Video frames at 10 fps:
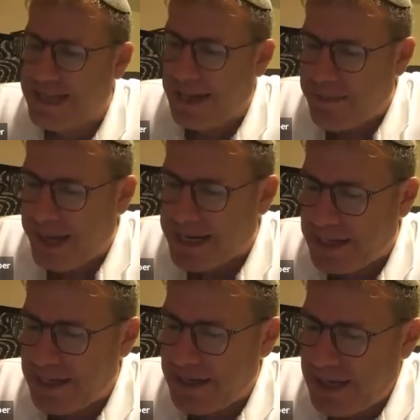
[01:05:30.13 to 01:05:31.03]
in that manner.
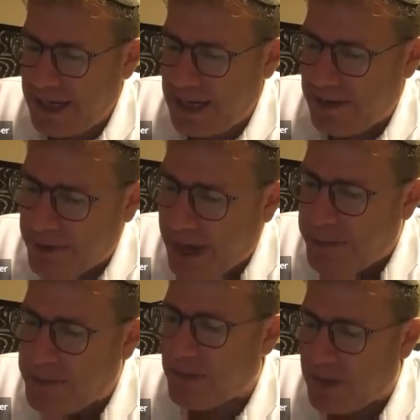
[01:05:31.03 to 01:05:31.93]
And if you're
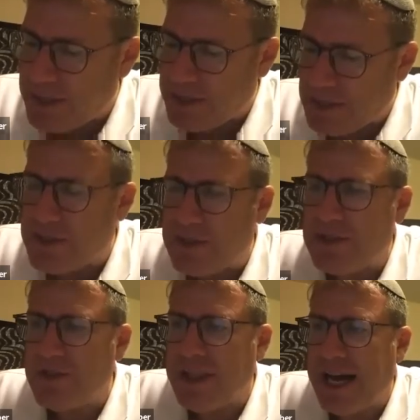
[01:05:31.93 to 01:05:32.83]
able to
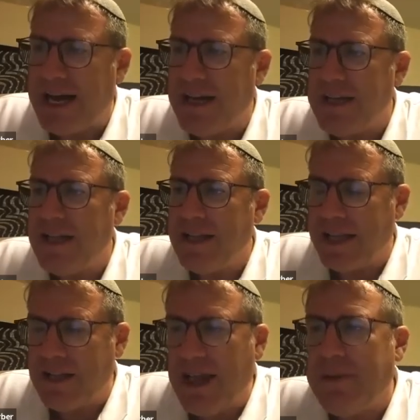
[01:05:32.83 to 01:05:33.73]
do that,
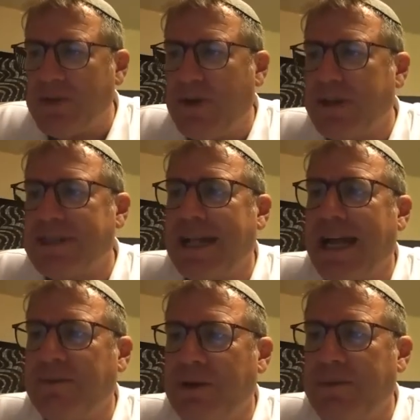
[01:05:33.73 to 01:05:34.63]
then you're able to
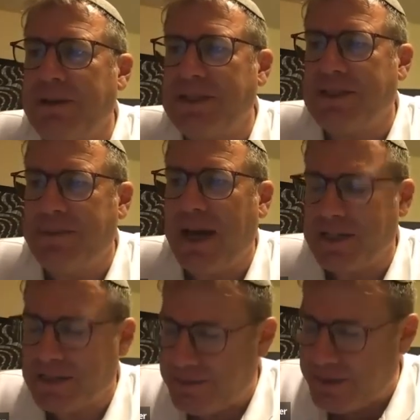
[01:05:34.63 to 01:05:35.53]
understand what it means to be
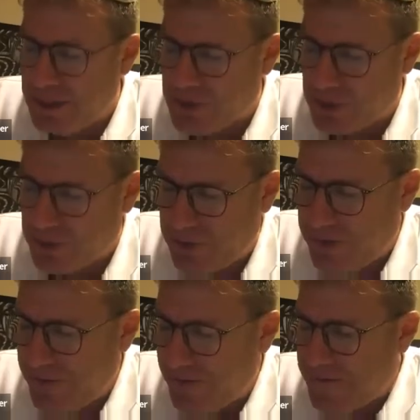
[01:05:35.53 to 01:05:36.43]
us, to be the Jew.
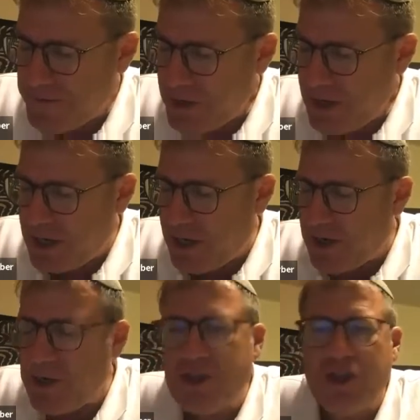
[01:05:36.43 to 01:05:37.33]
You know,
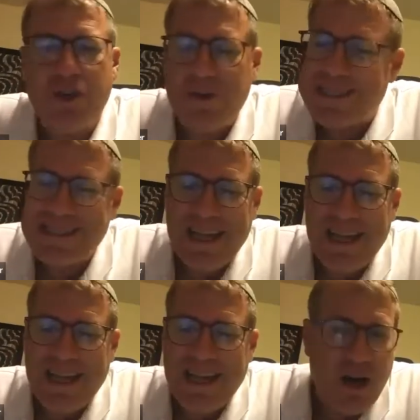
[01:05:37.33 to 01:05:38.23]
the Jew is
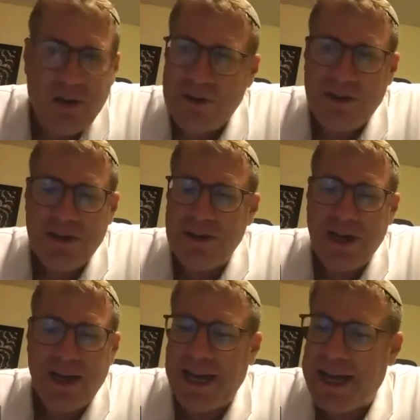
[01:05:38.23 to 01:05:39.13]
never alone,
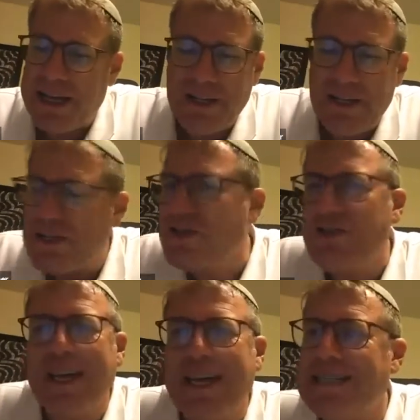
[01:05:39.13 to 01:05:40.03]
okay?
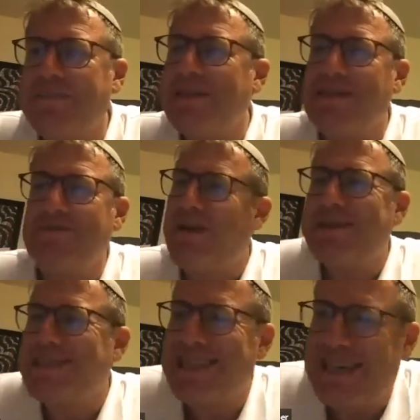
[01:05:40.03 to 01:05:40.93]
Judaism is a
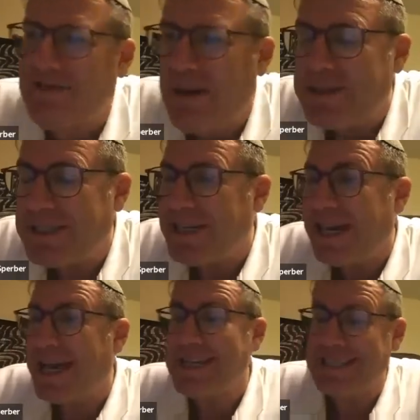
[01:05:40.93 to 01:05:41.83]
remedy
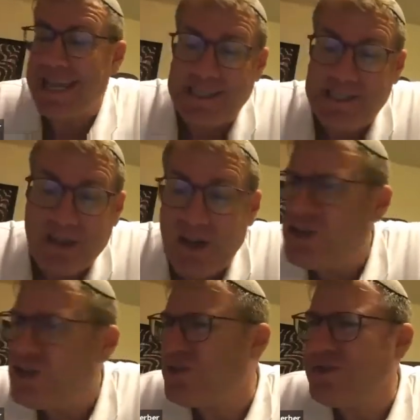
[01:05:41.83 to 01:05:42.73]
against any
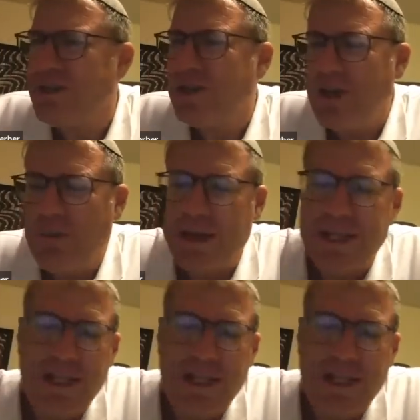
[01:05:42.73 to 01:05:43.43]
solitude. When